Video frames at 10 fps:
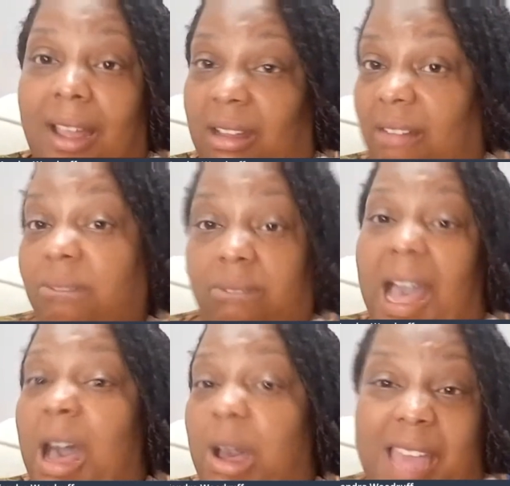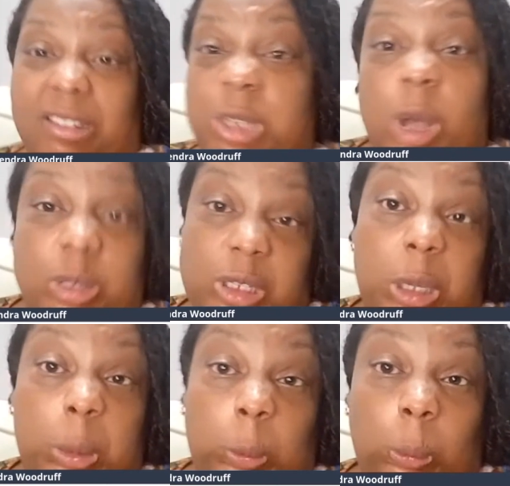I don't have to talk to
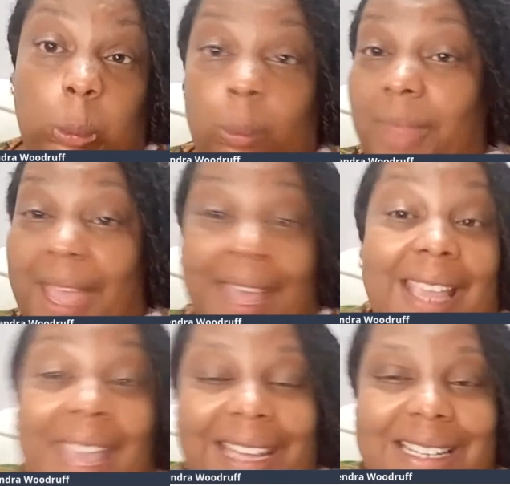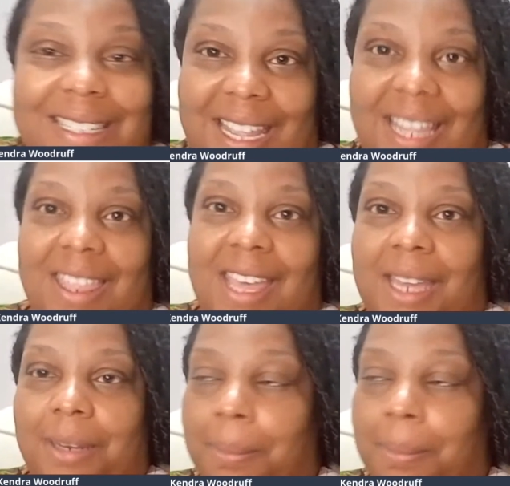you. I can't say that.